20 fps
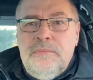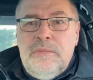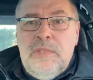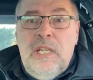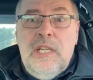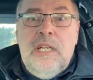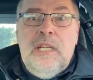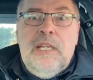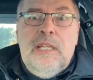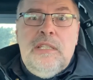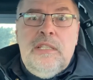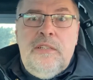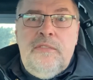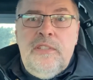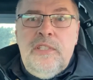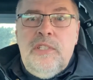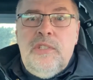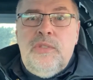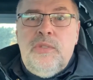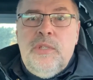
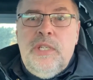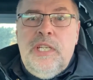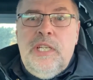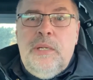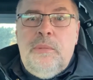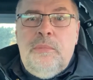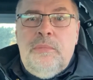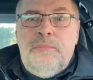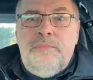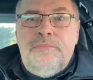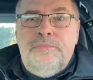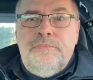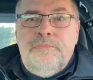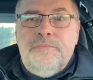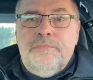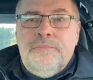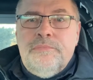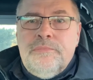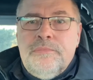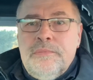Living the dream.
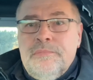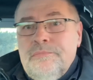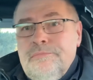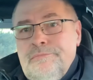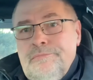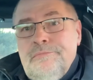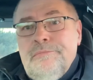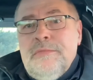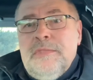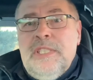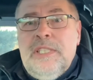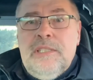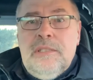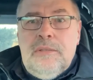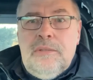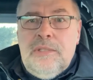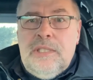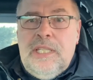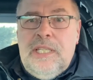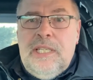Yeah,
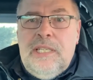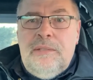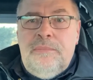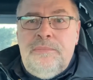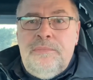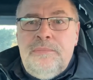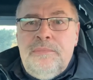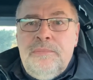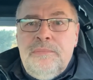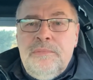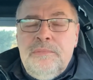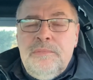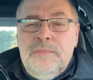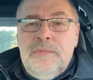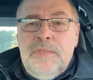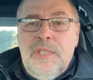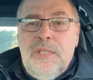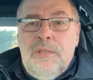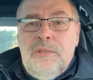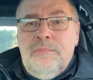okay.
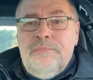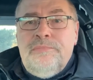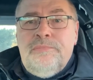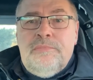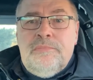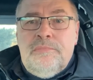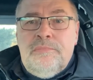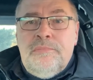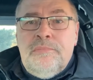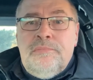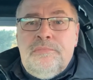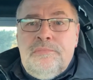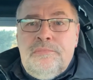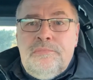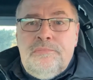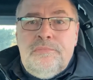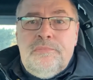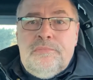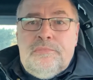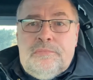You know,
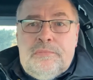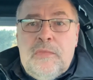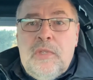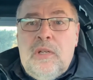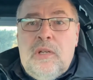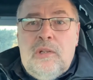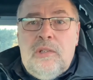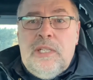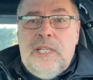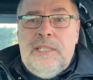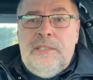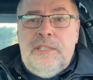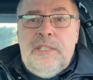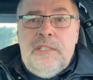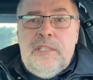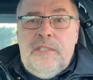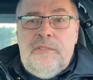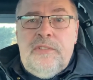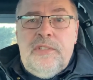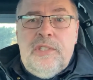all right,
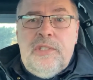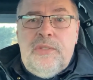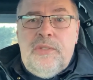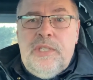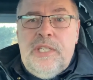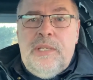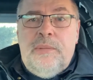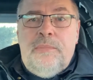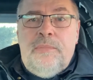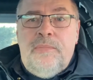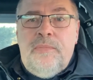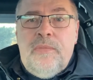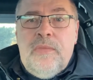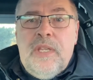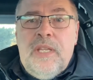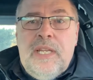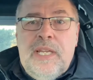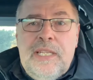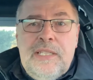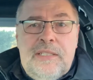you're living the dream.
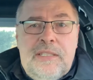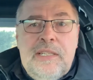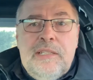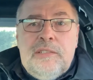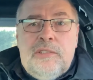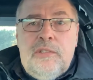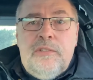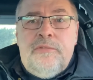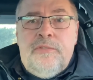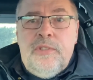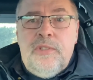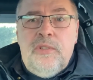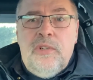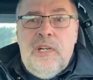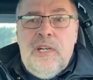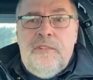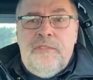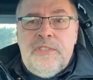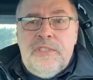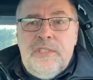Good for you,
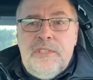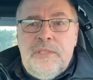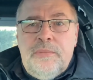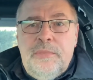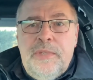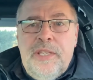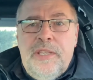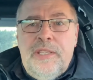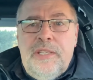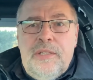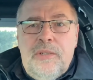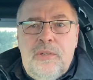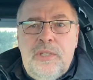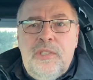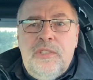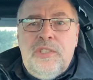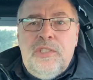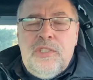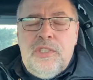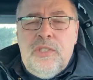Officer Smith. You know,
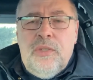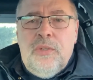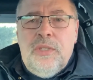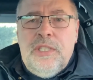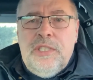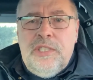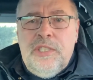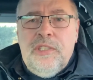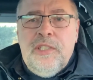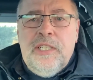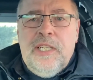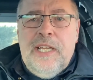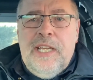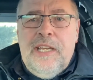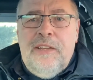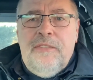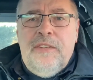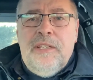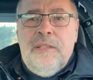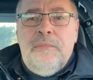you just showed that you're going to
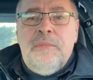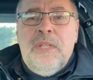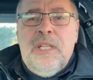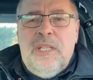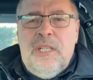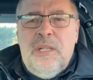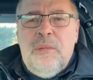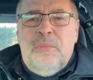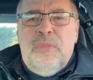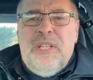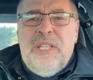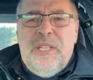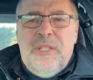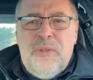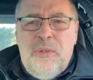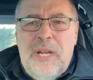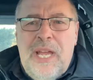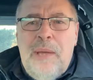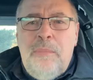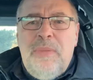have a pretty
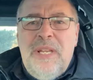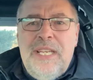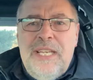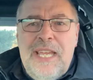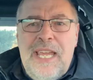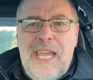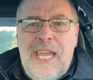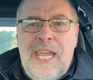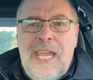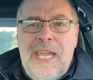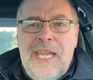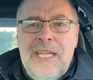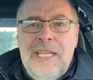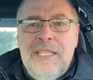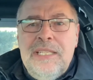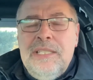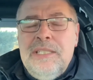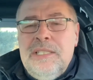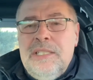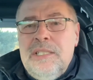crappy day
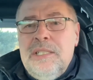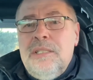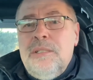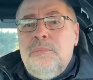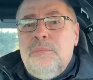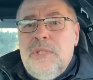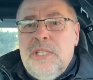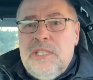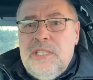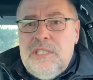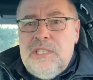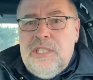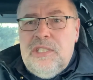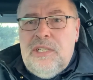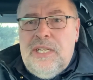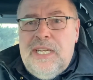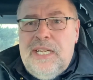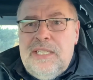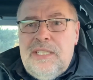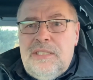because of
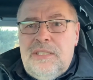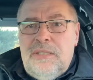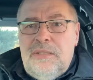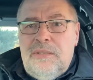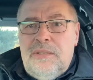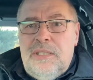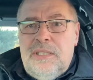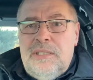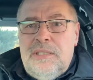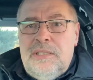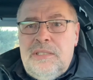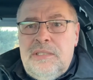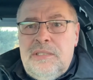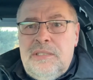your attitude.